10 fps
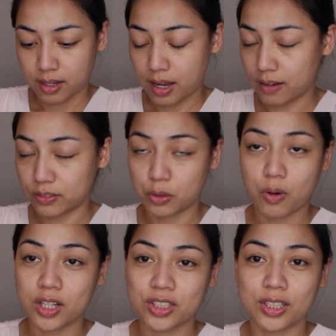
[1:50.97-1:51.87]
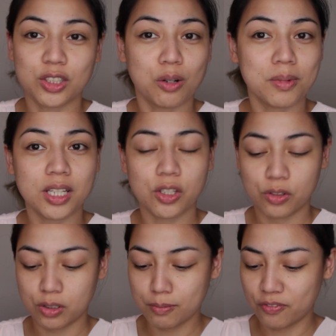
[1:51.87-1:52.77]
After watching so many
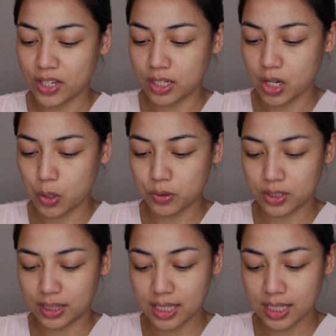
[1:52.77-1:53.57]
YouTube videos,